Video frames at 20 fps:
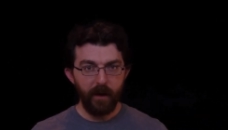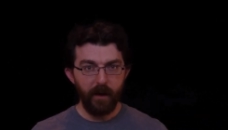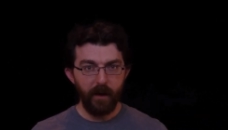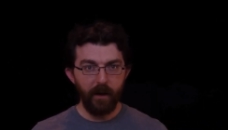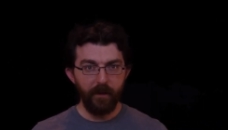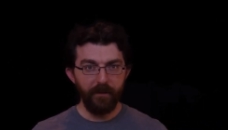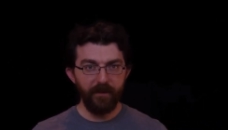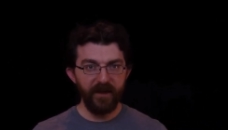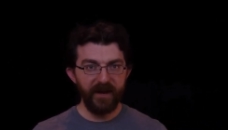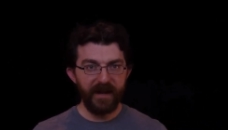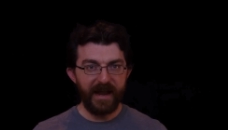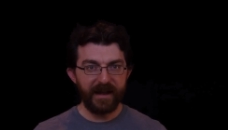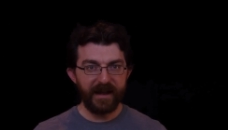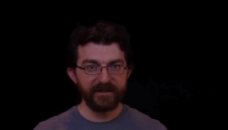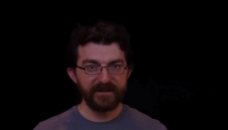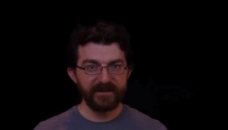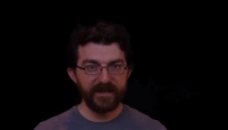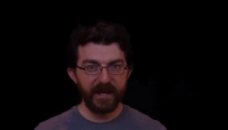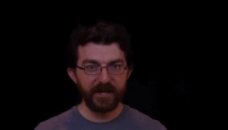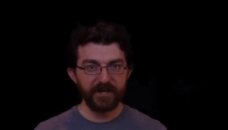The
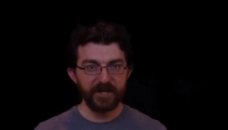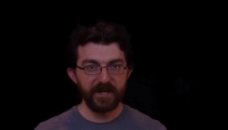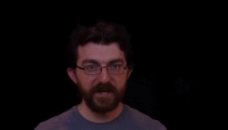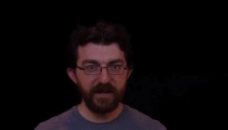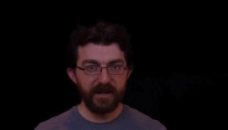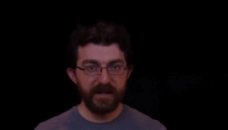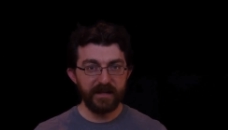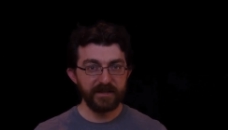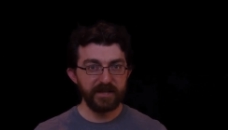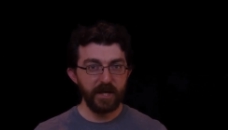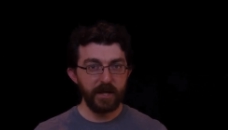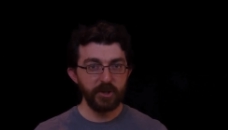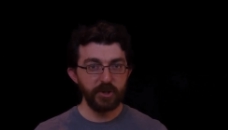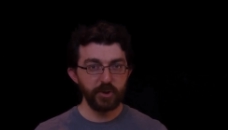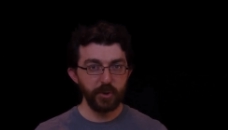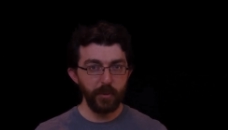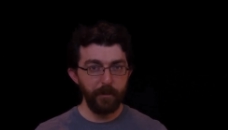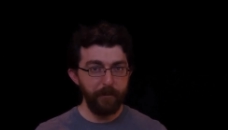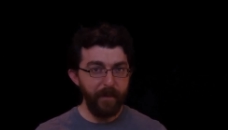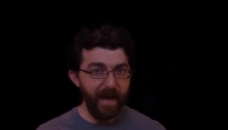next section is
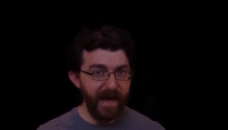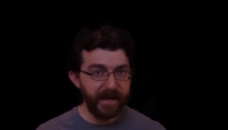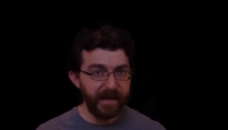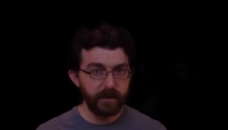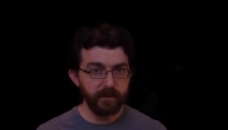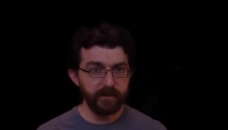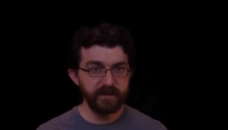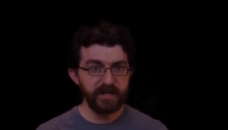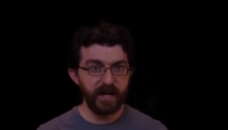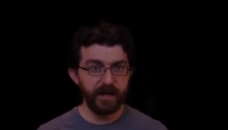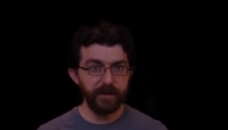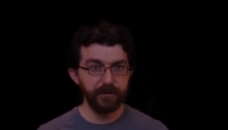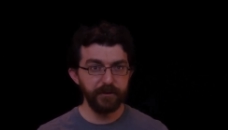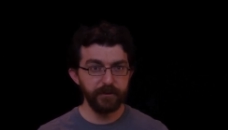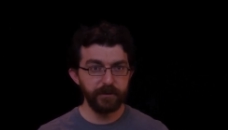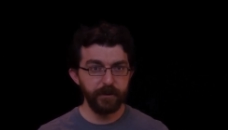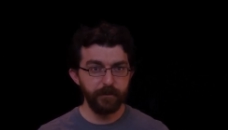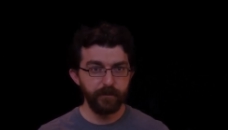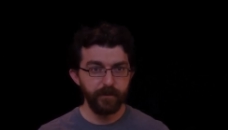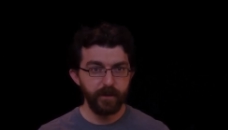dramatically
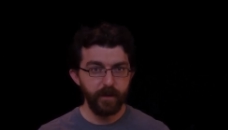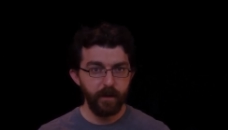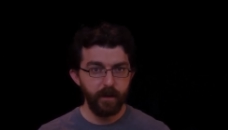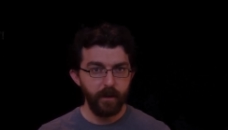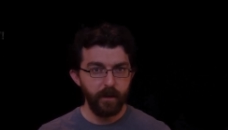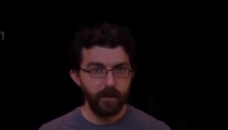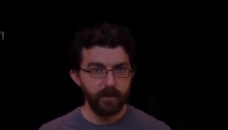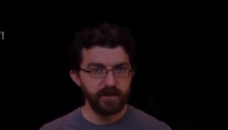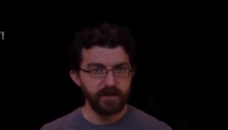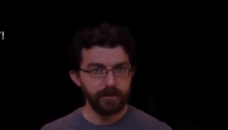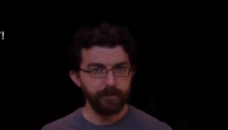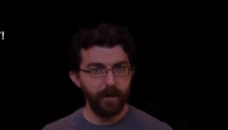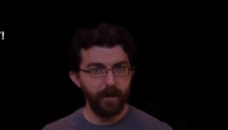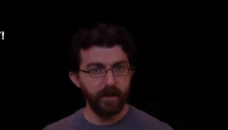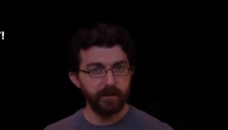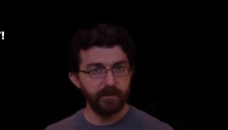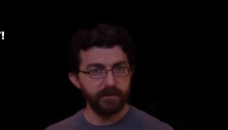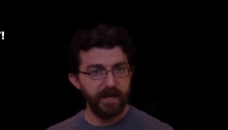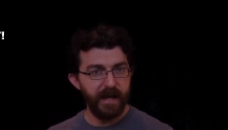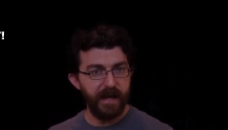titled,
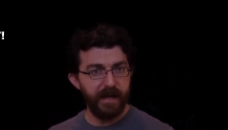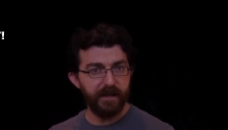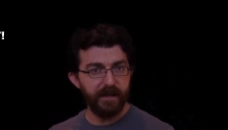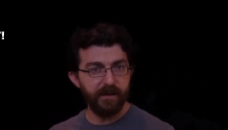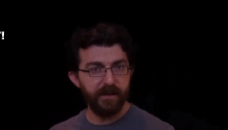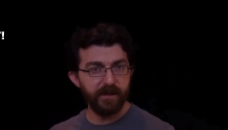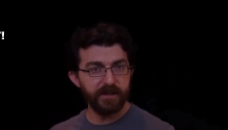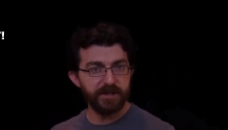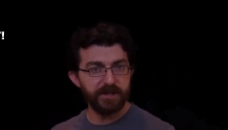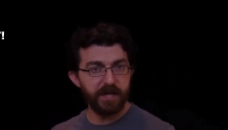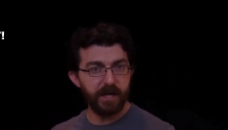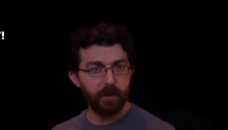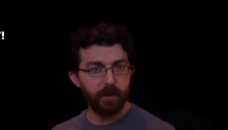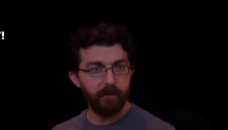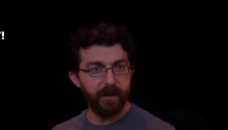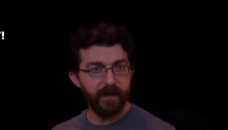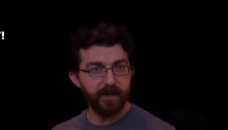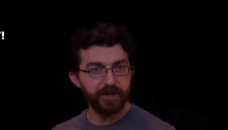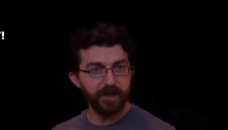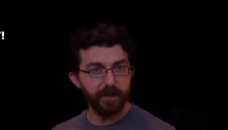Spontaneous
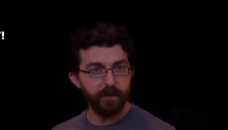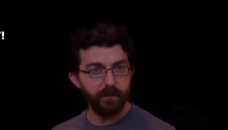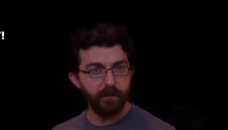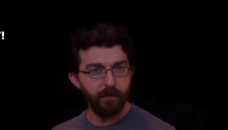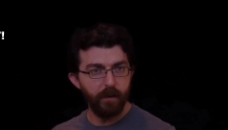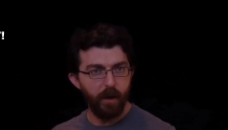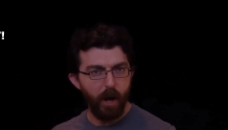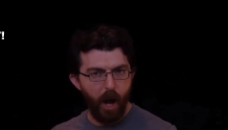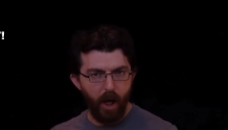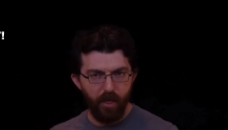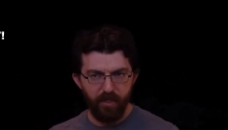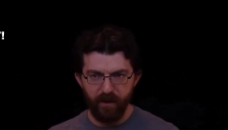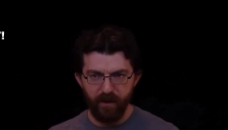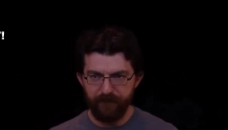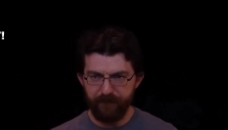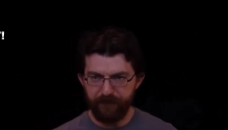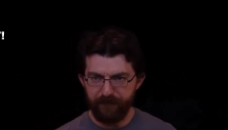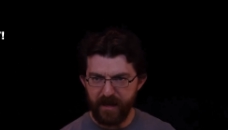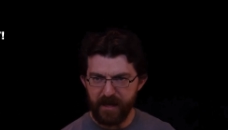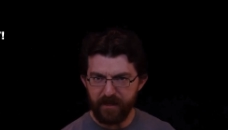Generation. The
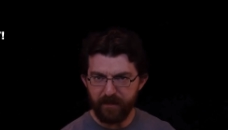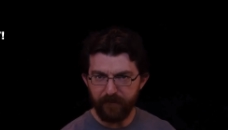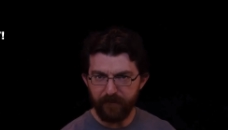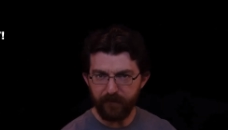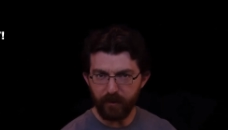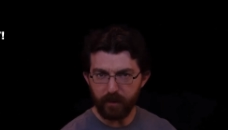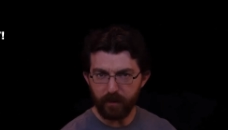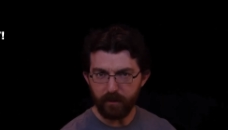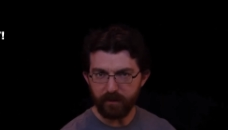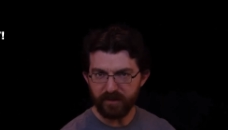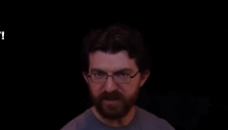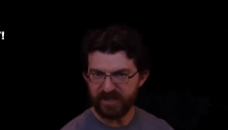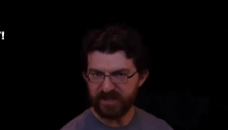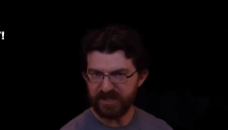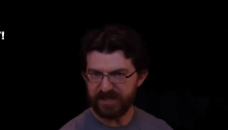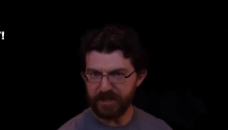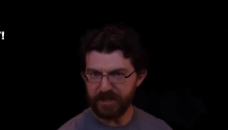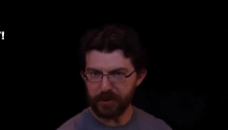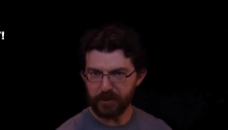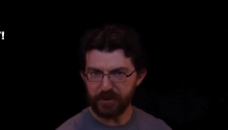faithful
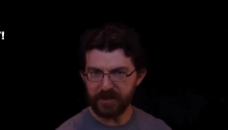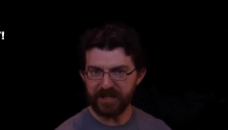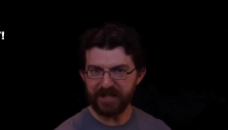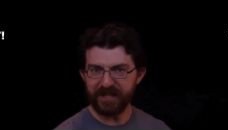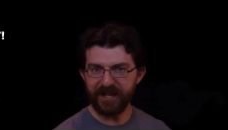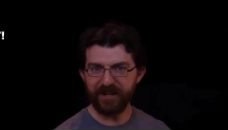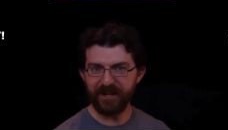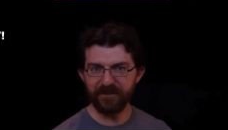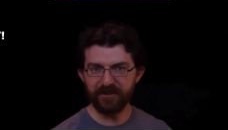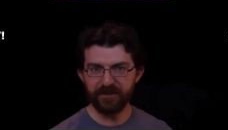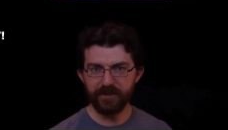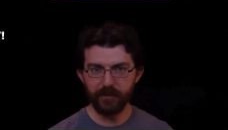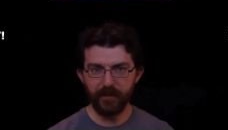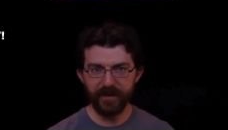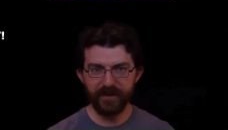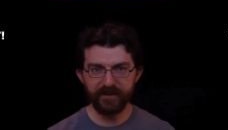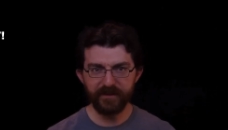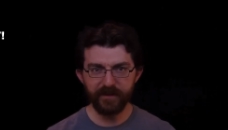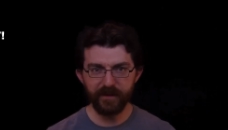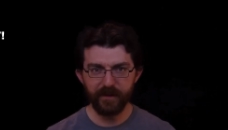still cling to
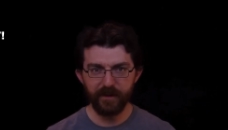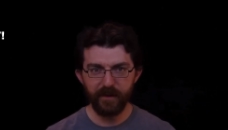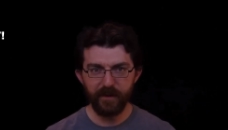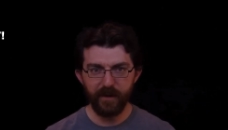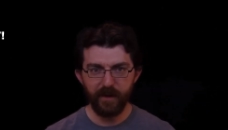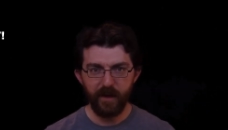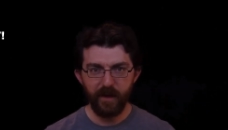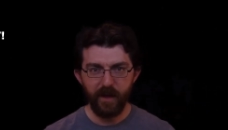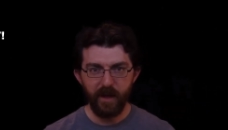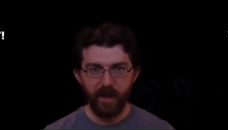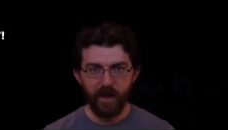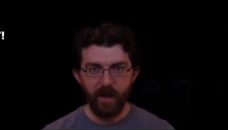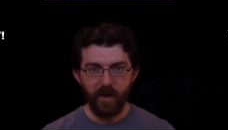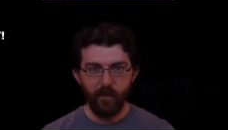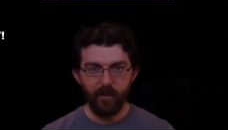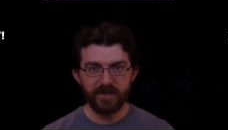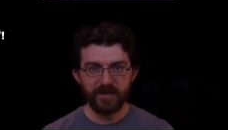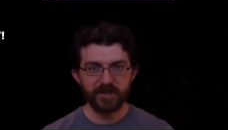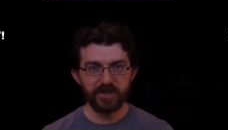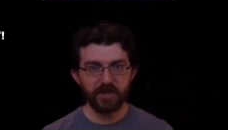it,
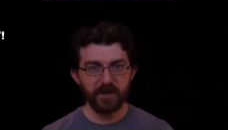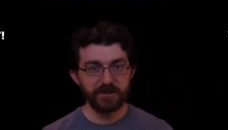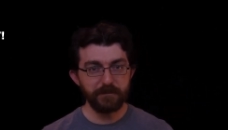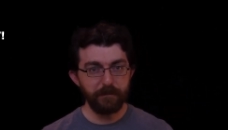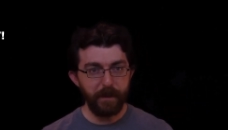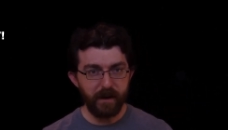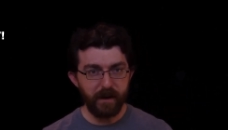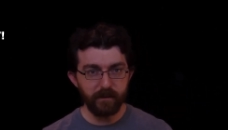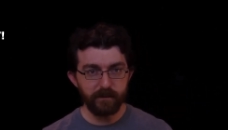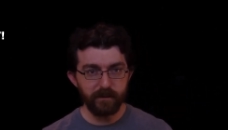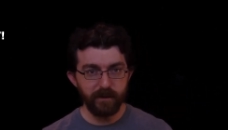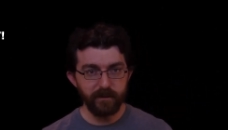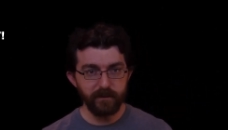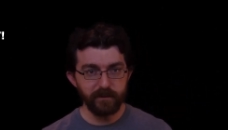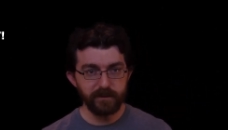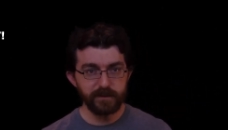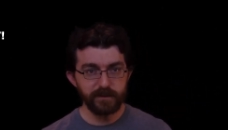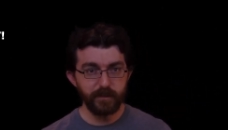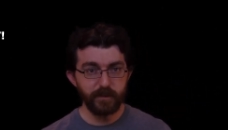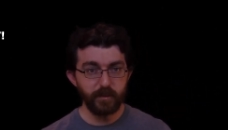which draws
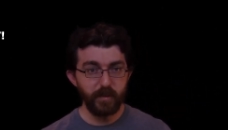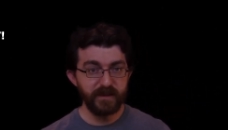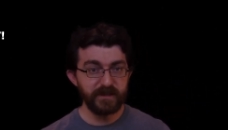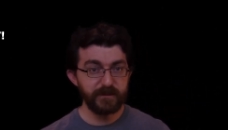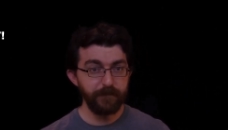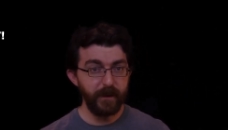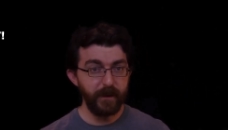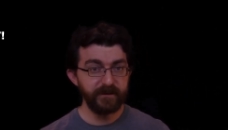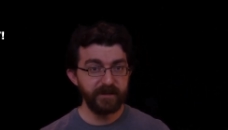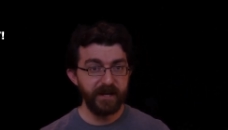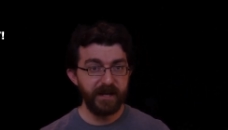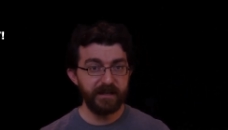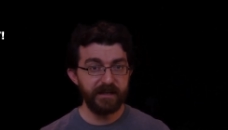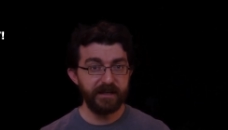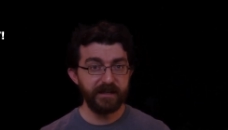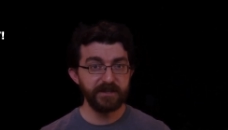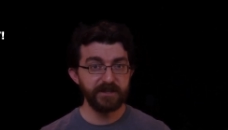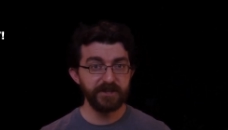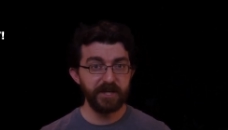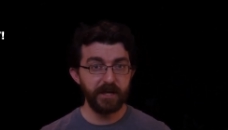parallels between
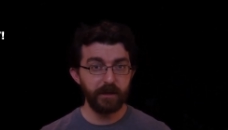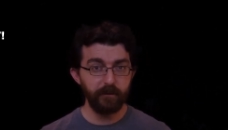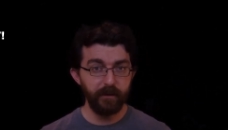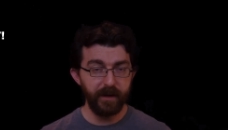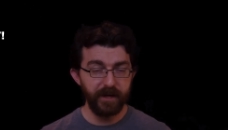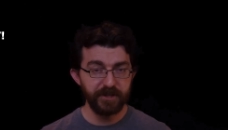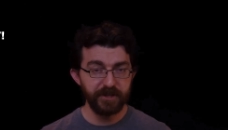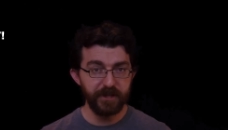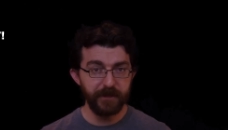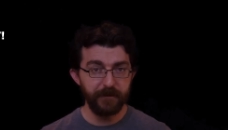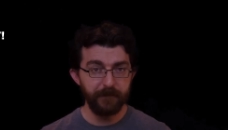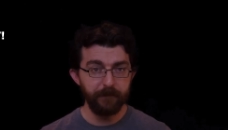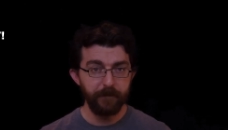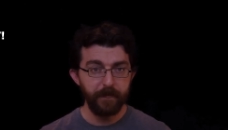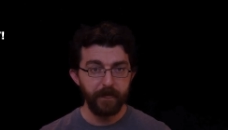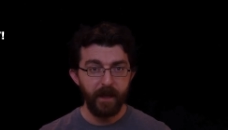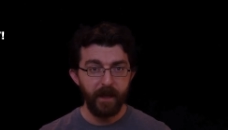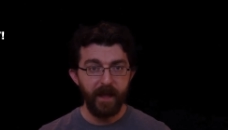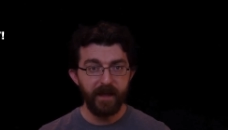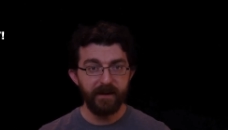spontaneous generation
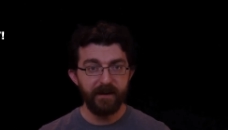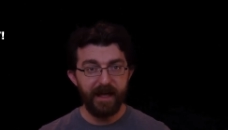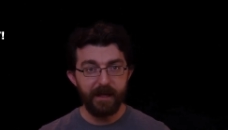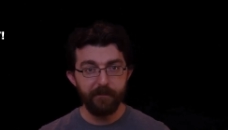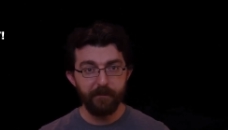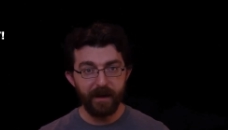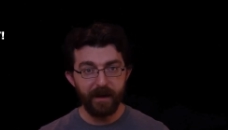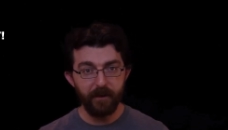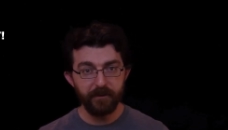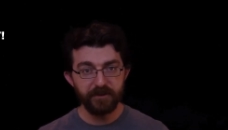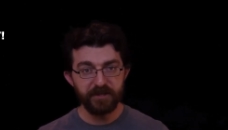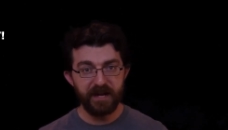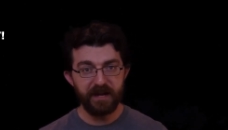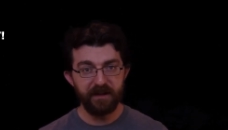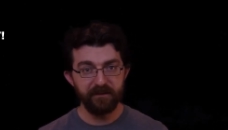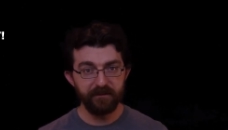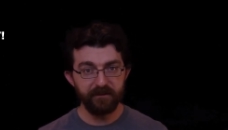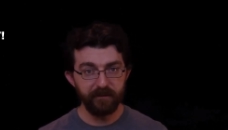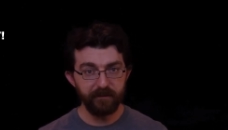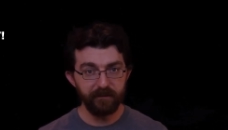and
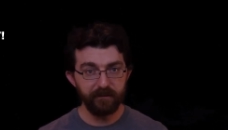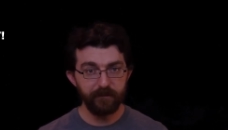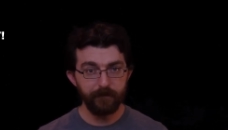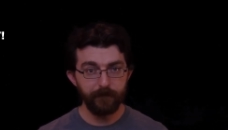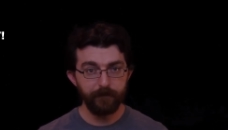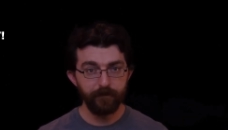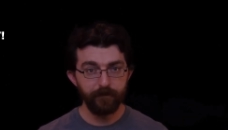abiogenesis.